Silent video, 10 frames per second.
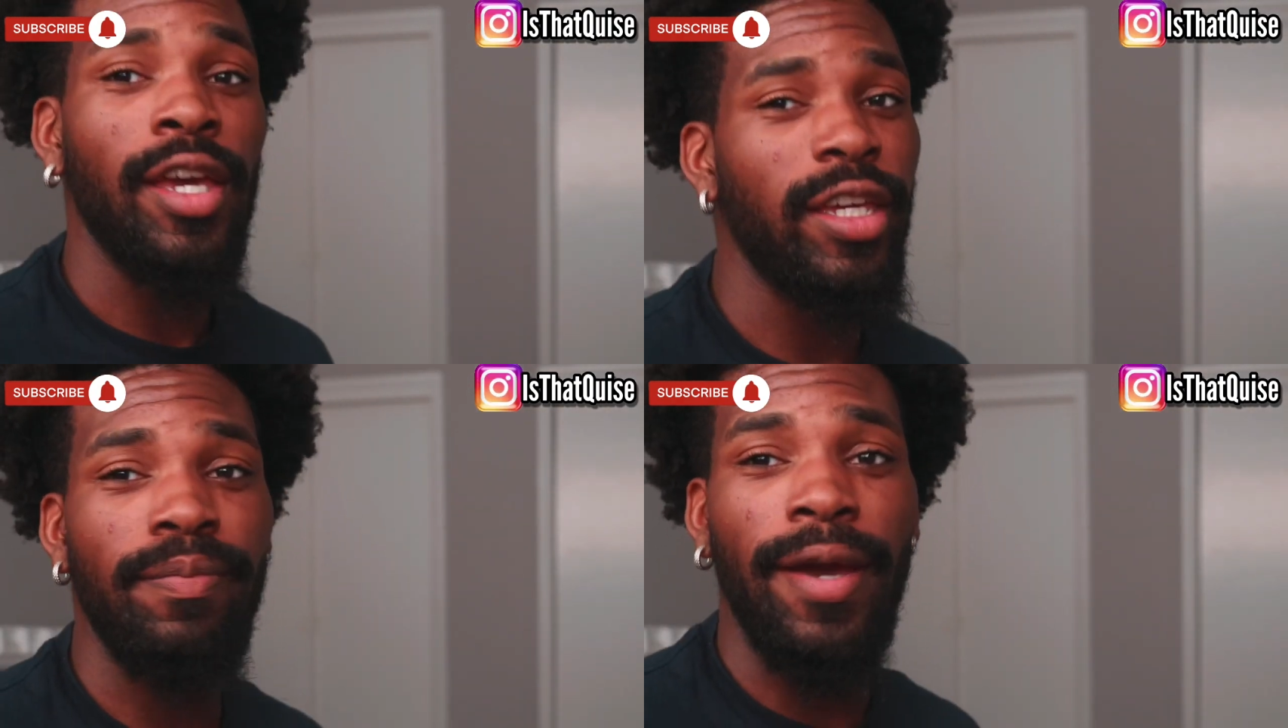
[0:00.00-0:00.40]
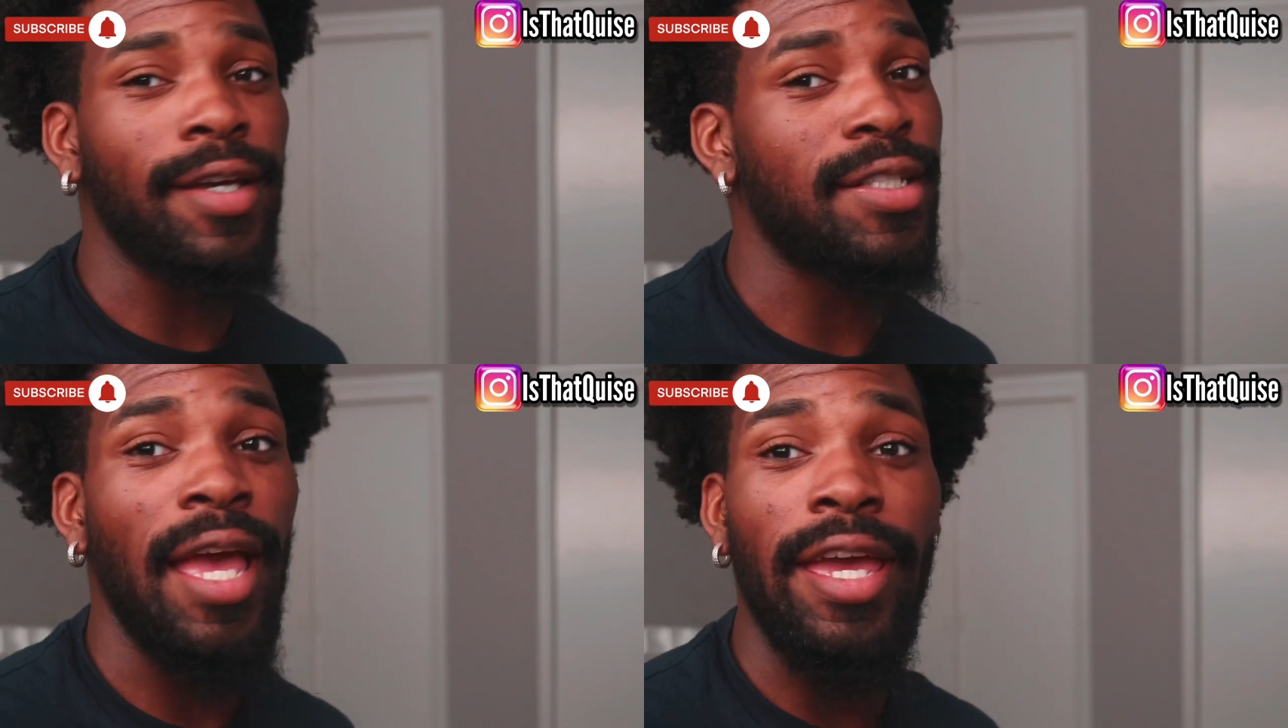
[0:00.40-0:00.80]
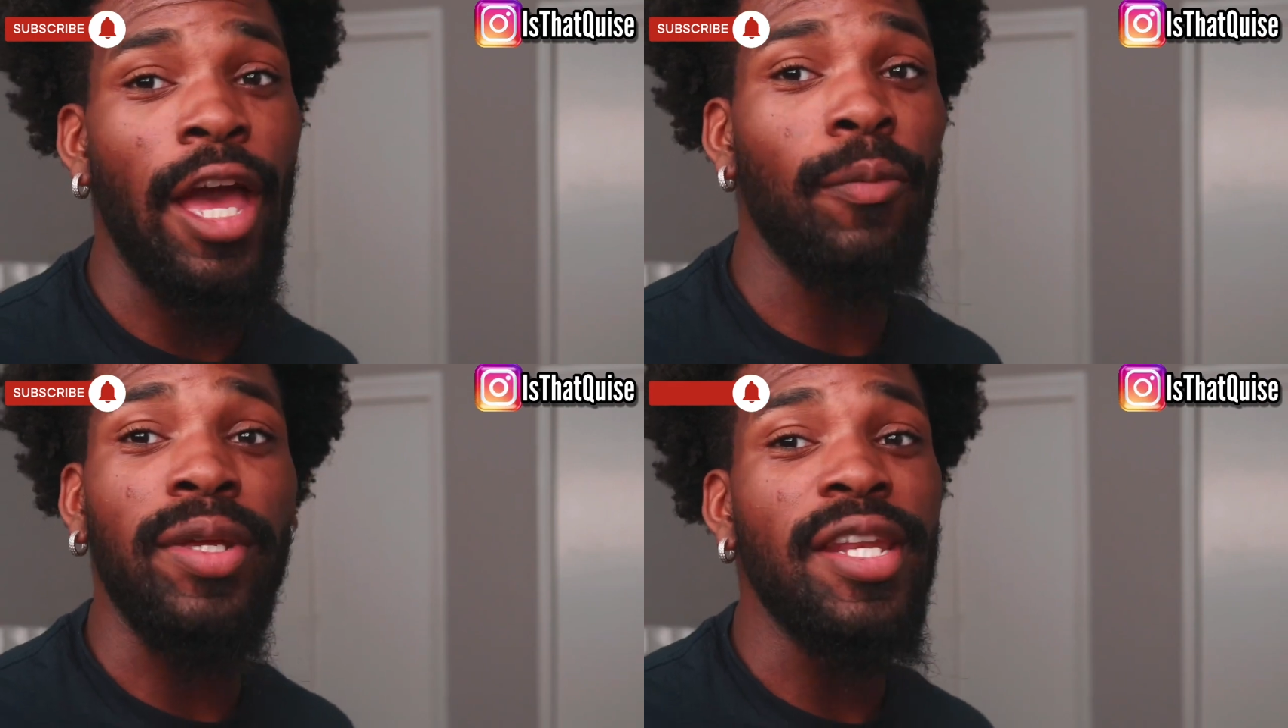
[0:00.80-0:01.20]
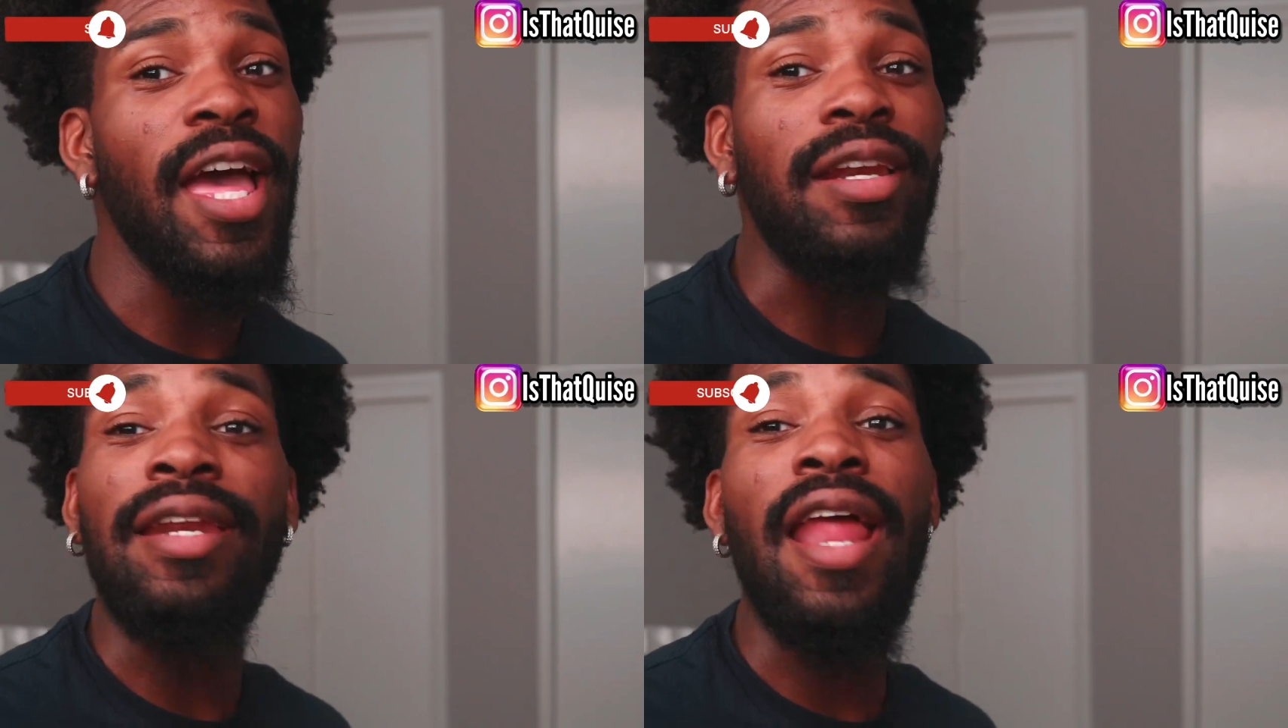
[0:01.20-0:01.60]
he better because I ain't helping
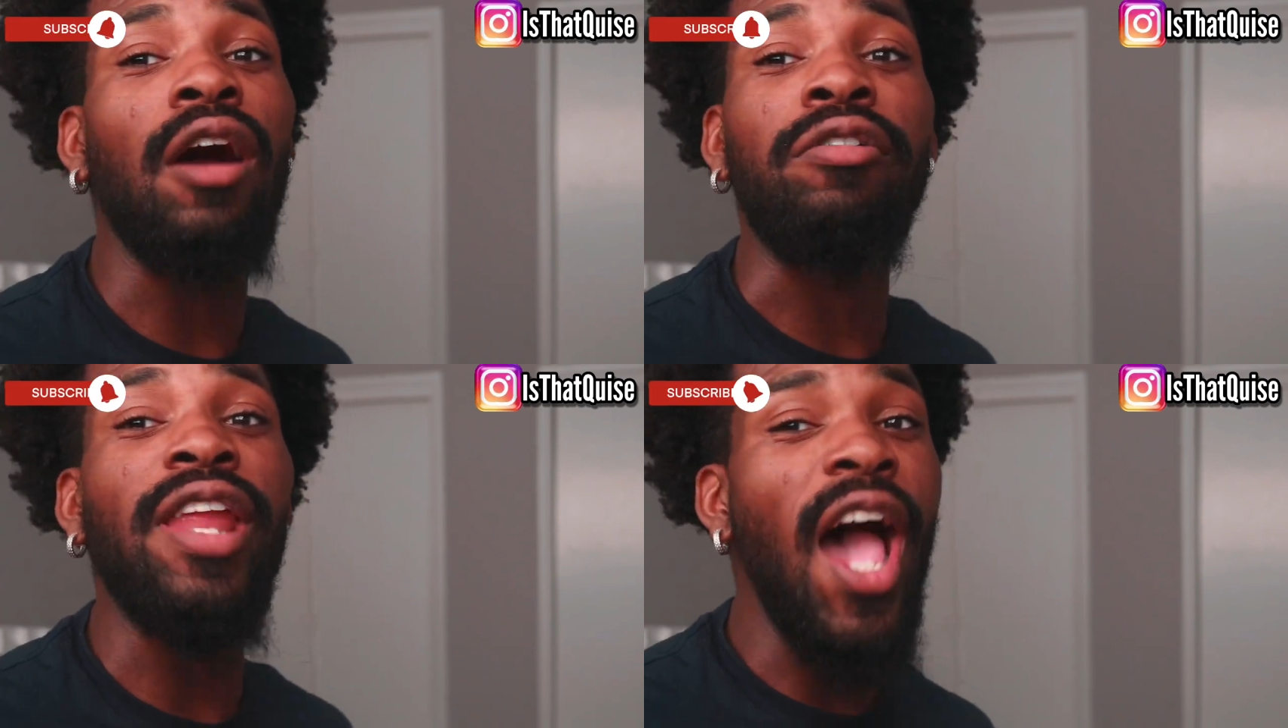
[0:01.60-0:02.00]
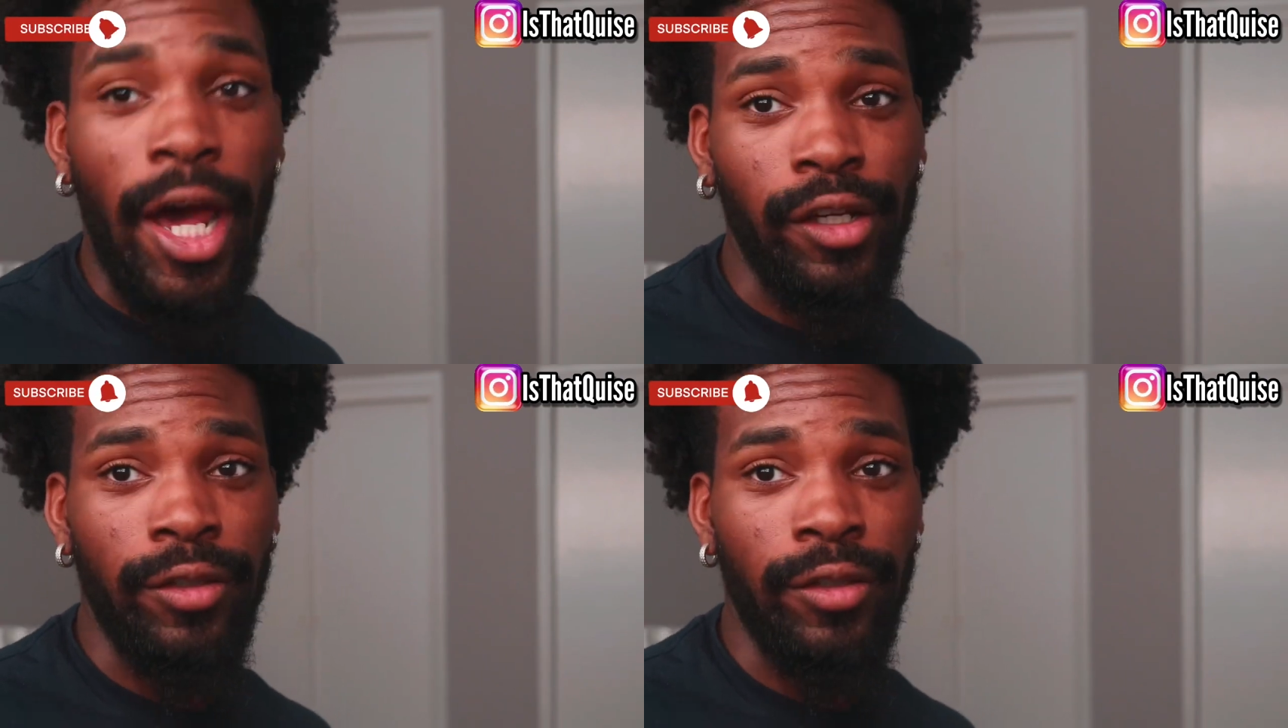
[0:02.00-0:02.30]
nothing now, nada.